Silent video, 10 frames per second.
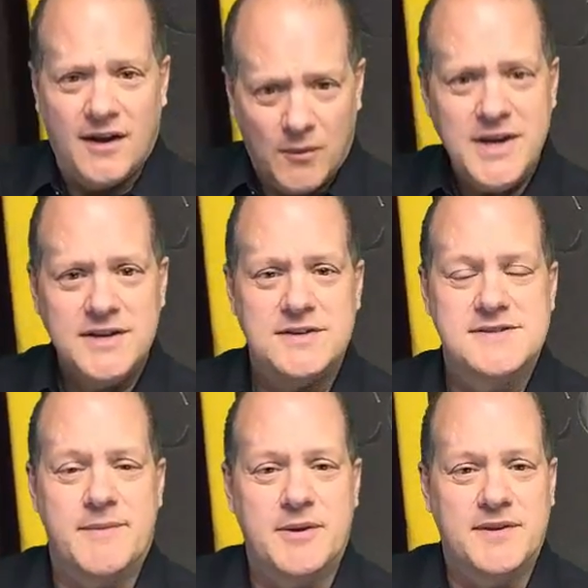we can do
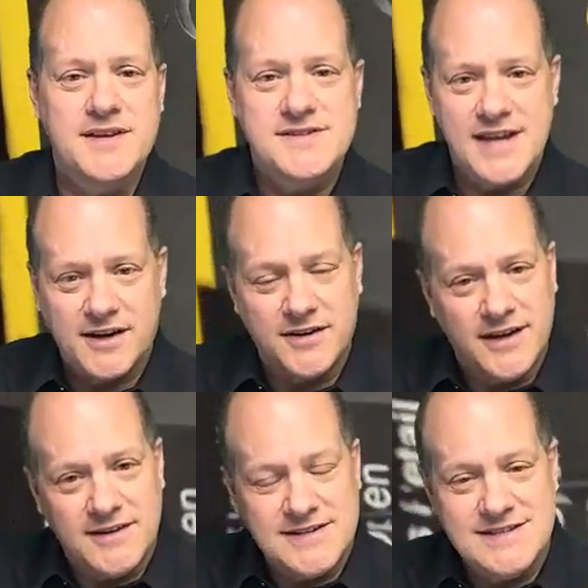something with this that
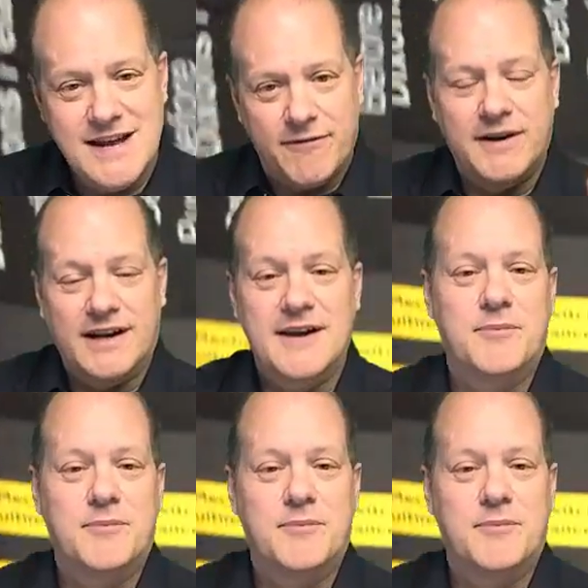could definitely